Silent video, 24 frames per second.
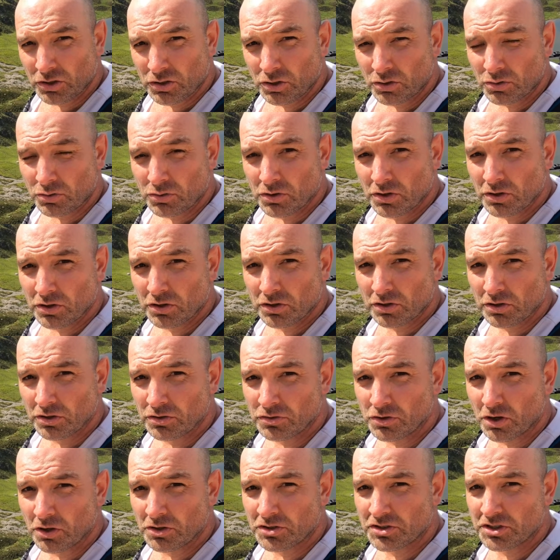called
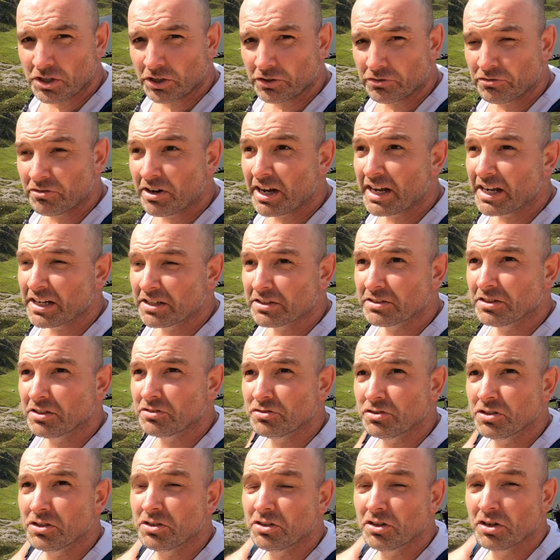Notch Arete. So
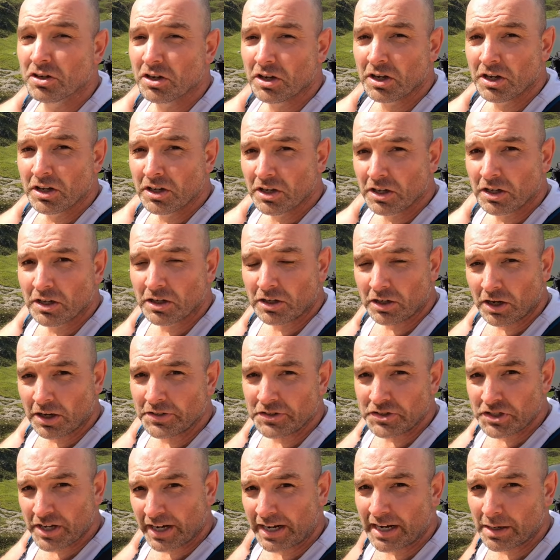do go
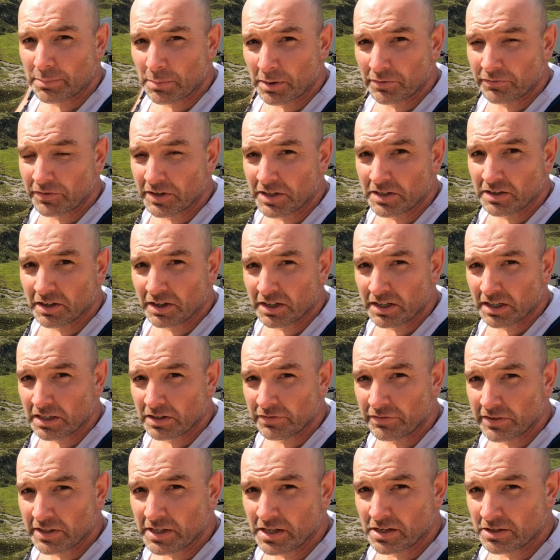and check out my video
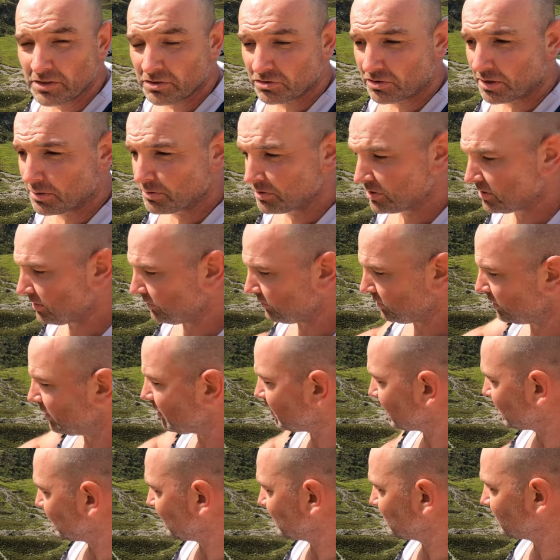in the video description if you
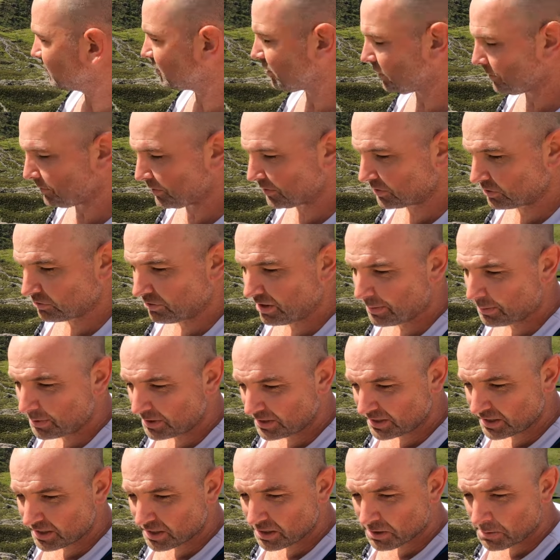like this type of
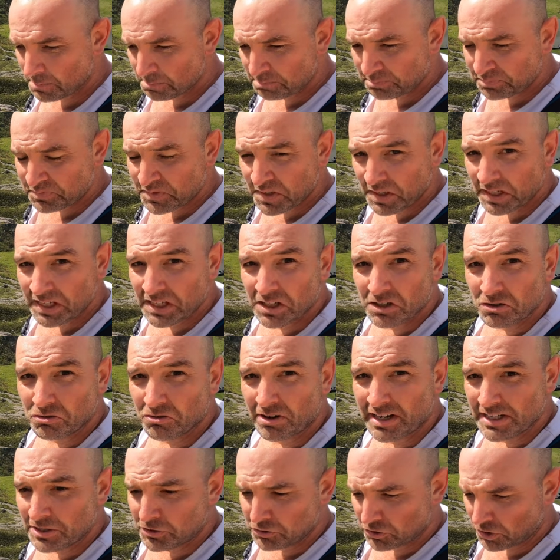scrambling.
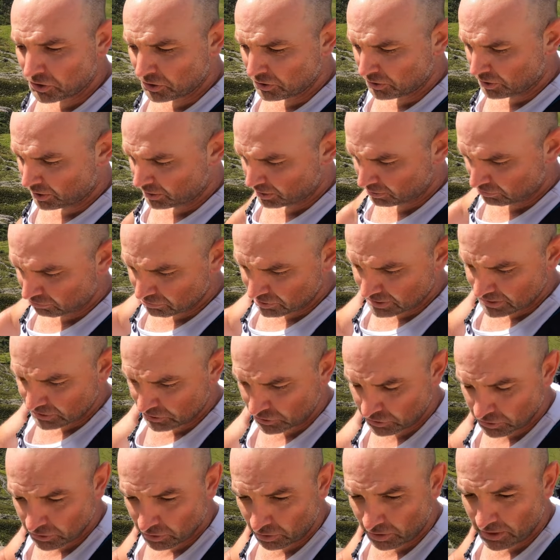Grade two, really
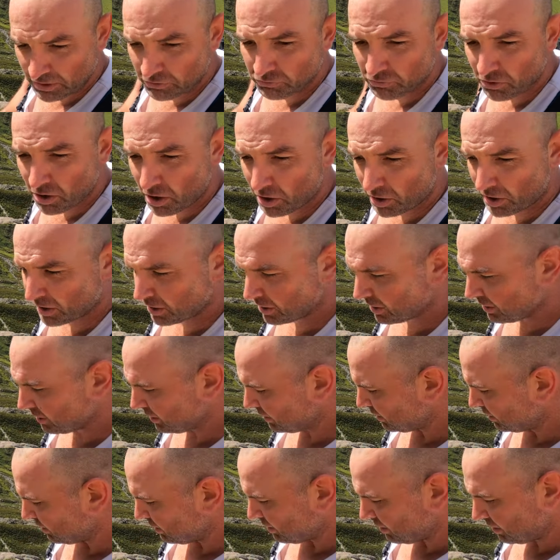solid rock.
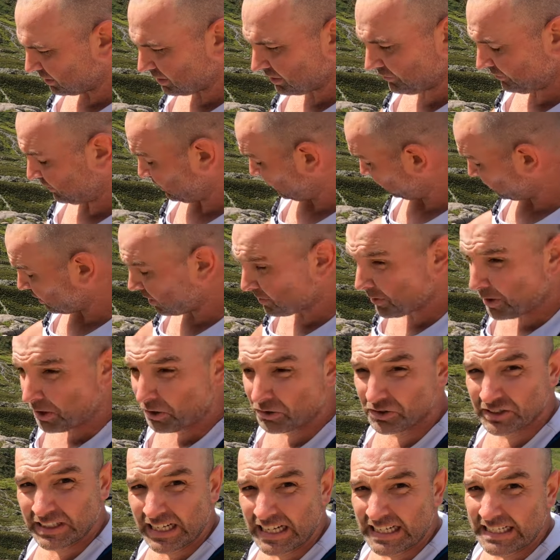I don't think I've come
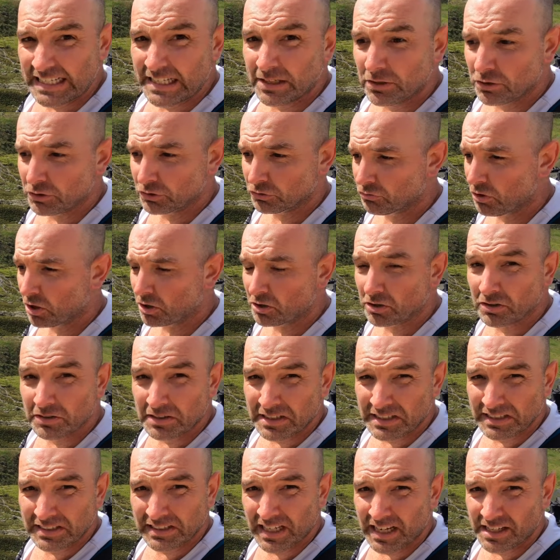across any loose rock
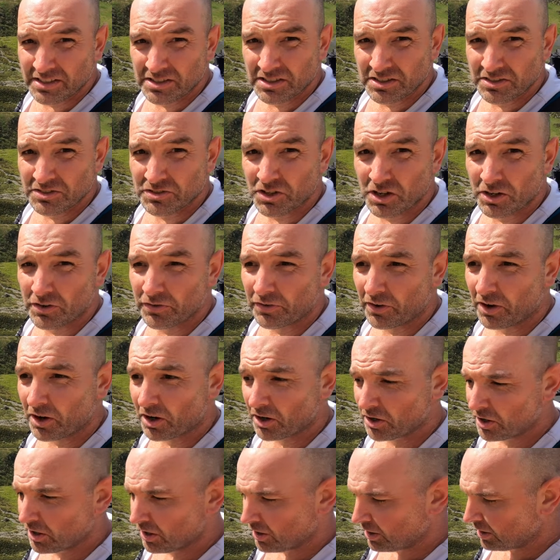on this section so
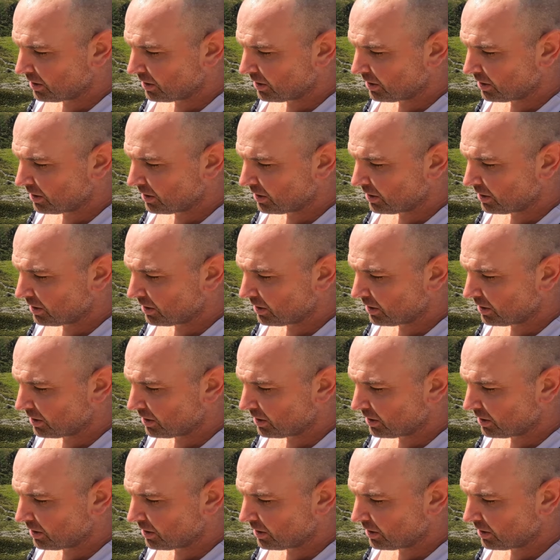far